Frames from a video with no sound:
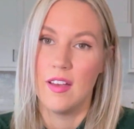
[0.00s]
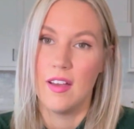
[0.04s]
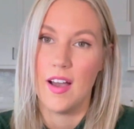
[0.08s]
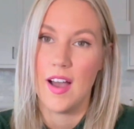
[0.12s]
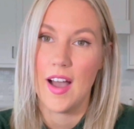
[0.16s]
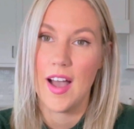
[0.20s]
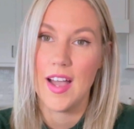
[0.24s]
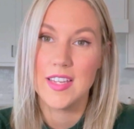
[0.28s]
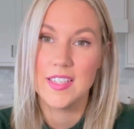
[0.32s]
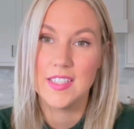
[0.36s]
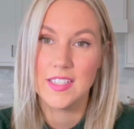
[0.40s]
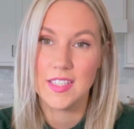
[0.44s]

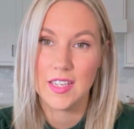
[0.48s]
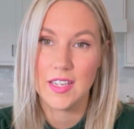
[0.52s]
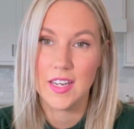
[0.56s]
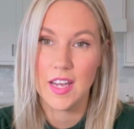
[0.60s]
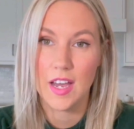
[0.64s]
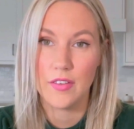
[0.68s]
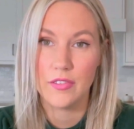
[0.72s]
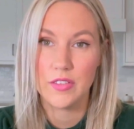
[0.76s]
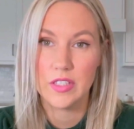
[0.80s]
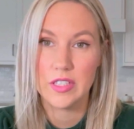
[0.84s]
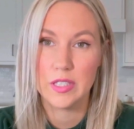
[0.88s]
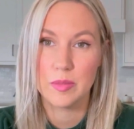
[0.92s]
I did
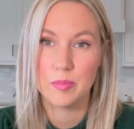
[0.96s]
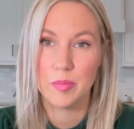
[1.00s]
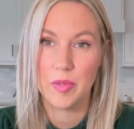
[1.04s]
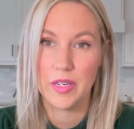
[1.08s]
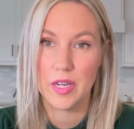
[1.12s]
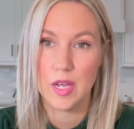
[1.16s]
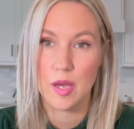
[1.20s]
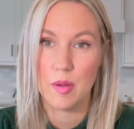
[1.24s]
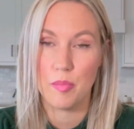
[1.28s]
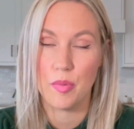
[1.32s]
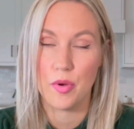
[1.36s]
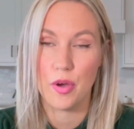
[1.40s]
have to
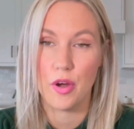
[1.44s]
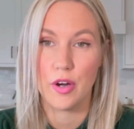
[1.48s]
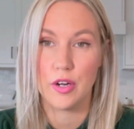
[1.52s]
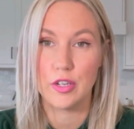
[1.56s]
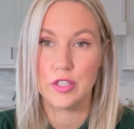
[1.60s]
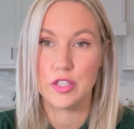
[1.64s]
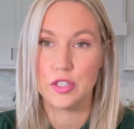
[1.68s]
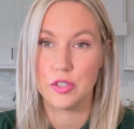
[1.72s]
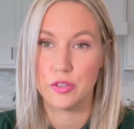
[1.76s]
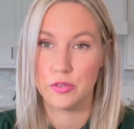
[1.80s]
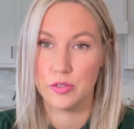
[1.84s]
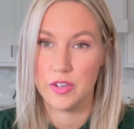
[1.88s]
split up our
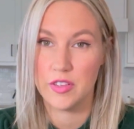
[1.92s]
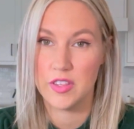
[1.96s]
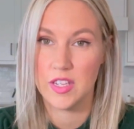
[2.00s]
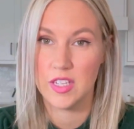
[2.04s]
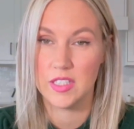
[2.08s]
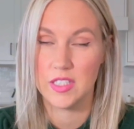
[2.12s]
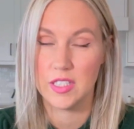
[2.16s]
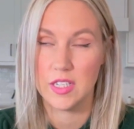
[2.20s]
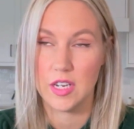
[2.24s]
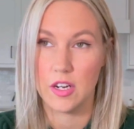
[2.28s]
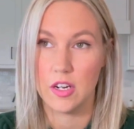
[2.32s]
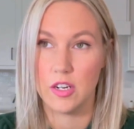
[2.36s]
children
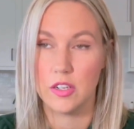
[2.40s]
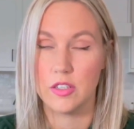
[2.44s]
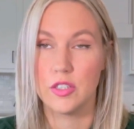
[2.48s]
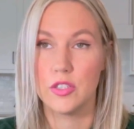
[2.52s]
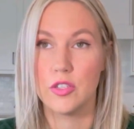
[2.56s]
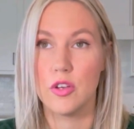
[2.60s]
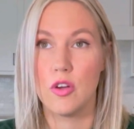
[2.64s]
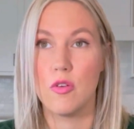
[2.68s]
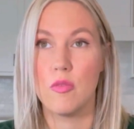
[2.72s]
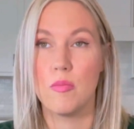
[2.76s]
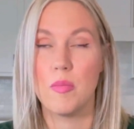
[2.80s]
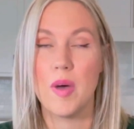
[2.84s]
this year.
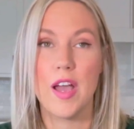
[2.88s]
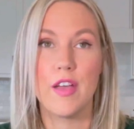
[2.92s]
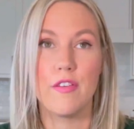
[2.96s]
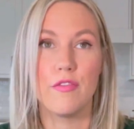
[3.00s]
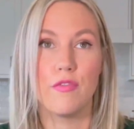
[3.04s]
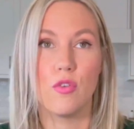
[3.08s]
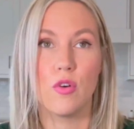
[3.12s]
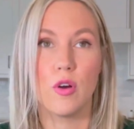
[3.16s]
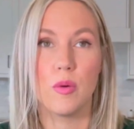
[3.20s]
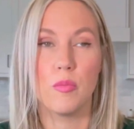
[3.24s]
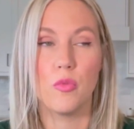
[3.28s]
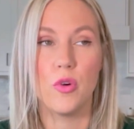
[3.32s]
So my
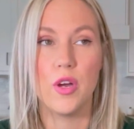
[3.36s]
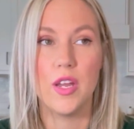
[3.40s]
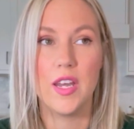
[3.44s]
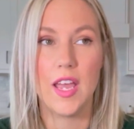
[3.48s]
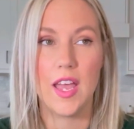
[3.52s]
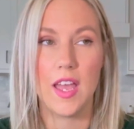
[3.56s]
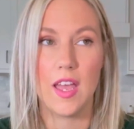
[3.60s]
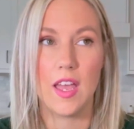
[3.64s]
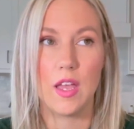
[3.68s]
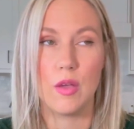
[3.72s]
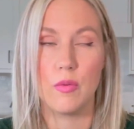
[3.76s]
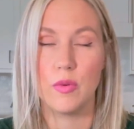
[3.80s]
Form
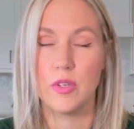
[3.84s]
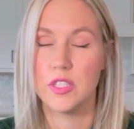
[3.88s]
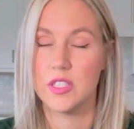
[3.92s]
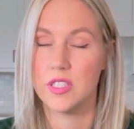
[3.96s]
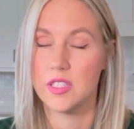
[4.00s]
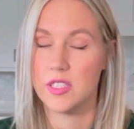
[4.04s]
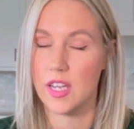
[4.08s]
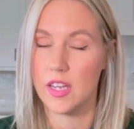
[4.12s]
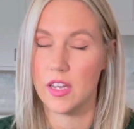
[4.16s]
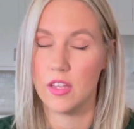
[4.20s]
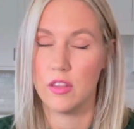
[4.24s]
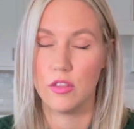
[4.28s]
1A, which is
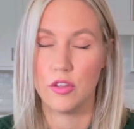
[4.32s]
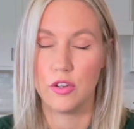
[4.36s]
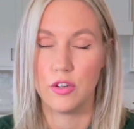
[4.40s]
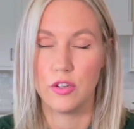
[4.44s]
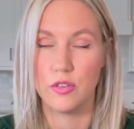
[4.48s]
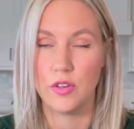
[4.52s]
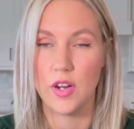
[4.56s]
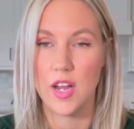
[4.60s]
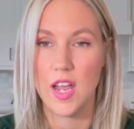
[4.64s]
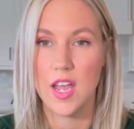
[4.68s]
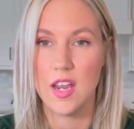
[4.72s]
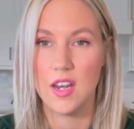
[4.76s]
2nd,
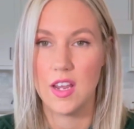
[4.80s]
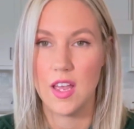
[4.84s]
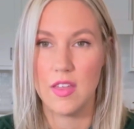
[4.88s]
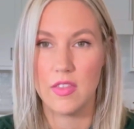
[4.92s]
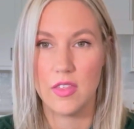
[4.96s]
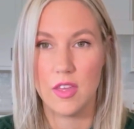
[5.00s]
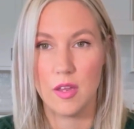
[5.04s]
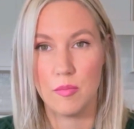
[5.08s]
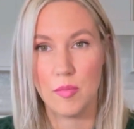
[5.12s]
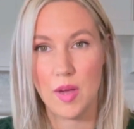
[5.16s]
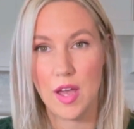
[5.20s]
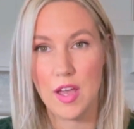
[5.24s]
3rd grade,
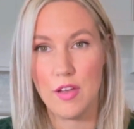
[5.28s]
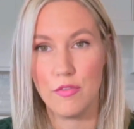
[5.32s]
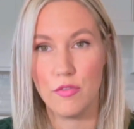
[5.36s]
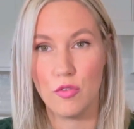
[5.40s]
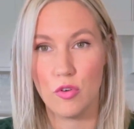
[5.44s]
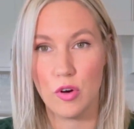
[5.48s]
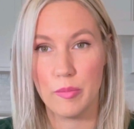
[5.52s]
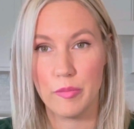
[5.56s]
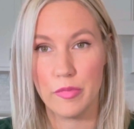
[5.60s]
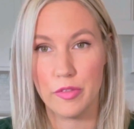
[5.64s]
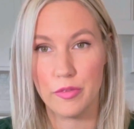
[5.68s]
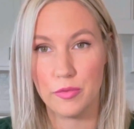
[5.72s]
and then my
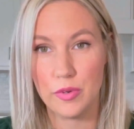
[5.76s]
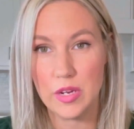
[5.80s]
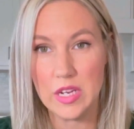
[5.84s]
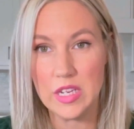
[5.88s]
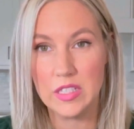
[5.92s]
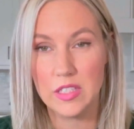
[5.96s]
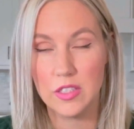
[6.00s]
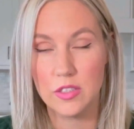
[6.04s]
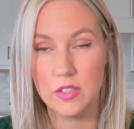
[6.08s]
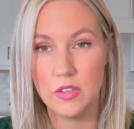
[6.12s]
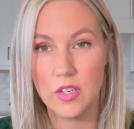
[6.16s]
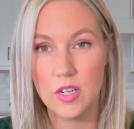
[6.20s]
Form 3
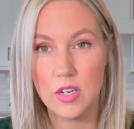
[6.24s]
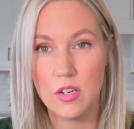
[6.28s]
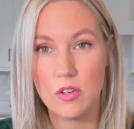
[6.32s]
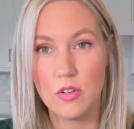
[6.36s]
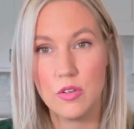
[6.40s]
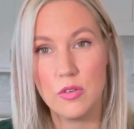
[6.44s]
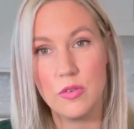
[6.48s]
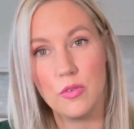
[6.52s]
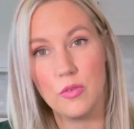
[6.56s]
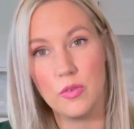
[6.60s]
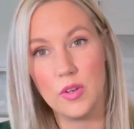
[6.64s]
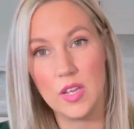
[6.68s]
student,
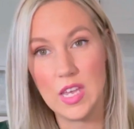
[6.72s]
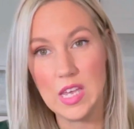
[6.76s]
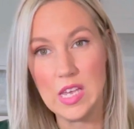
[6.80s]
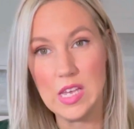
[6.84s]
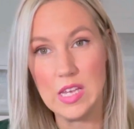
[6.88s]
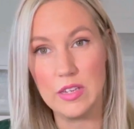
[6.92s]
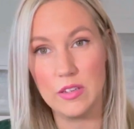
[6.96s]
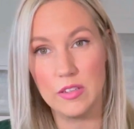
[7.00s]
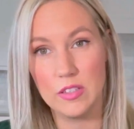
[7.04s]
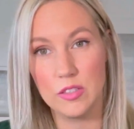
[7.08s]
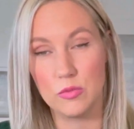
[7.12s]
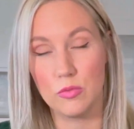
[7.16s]
who
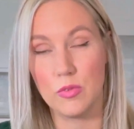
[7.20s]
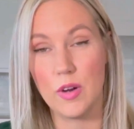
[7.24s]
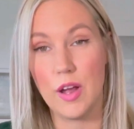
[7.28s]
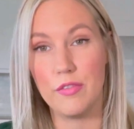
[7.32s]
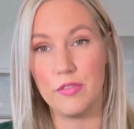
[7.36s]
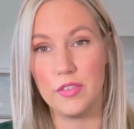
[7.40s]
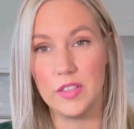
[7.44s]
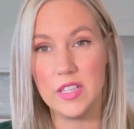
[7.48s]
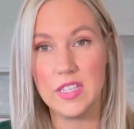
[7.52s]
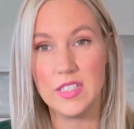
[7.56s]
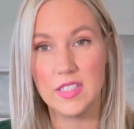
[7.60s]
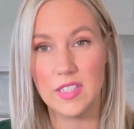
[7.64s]
he is
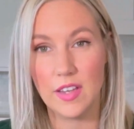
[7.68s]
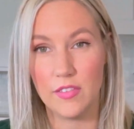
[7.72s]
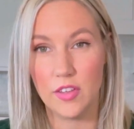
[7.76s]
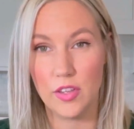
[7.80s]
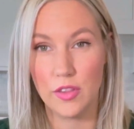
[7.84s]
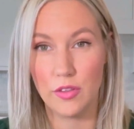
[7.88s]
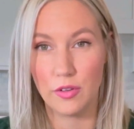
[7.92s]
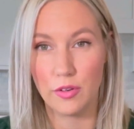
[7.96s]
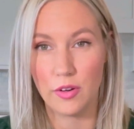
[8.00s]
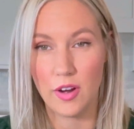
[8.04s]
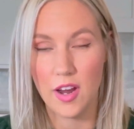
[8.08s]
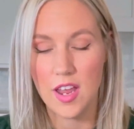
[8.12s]
roughly
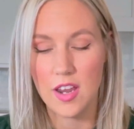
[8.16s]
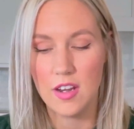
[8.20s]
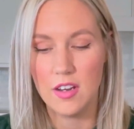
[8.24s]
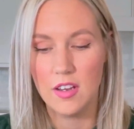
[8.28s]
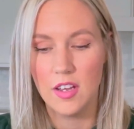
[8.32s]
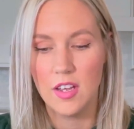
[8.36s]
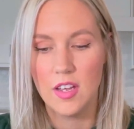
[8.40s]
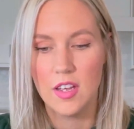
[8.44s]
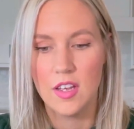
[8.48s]
7th grade.